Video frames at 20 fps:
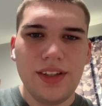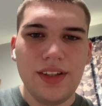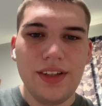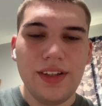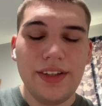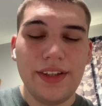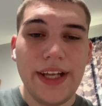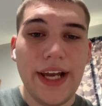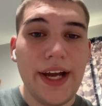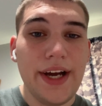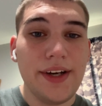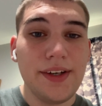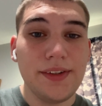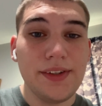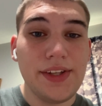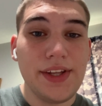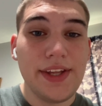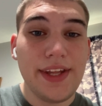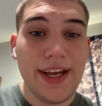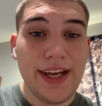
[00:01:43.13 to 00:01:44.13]
Now,
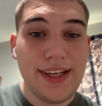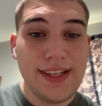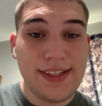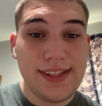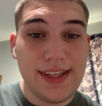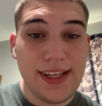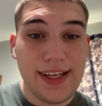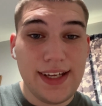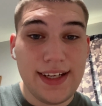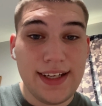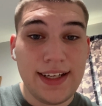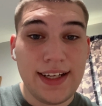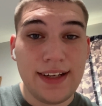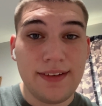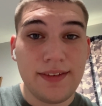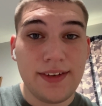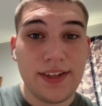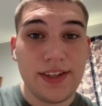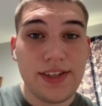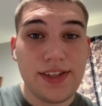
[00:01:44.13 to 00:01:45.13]
the next thing
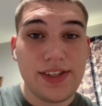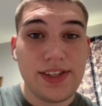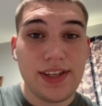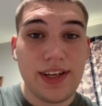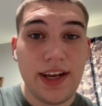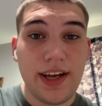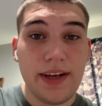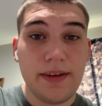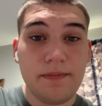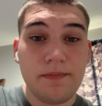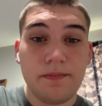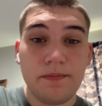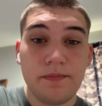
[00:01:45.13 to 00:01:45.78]
I'm going to say